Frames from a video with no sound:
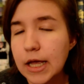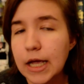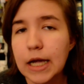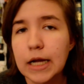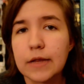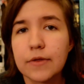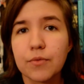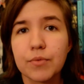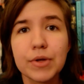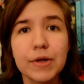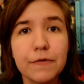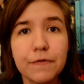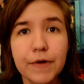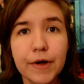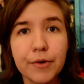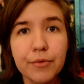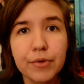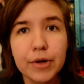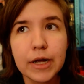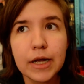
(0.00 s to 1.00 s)
It's a really
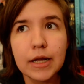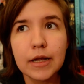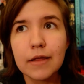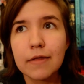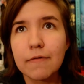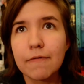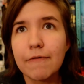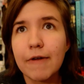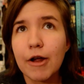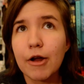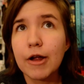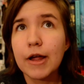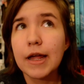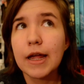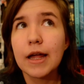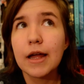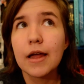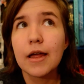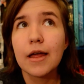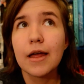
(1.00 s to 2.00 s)
fun read. It's
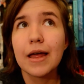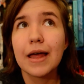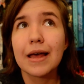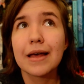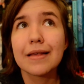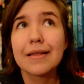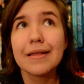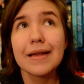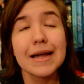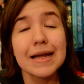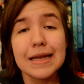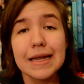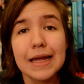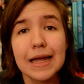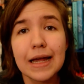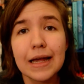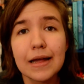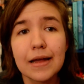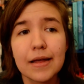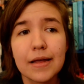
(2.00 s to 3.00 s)
very exciting.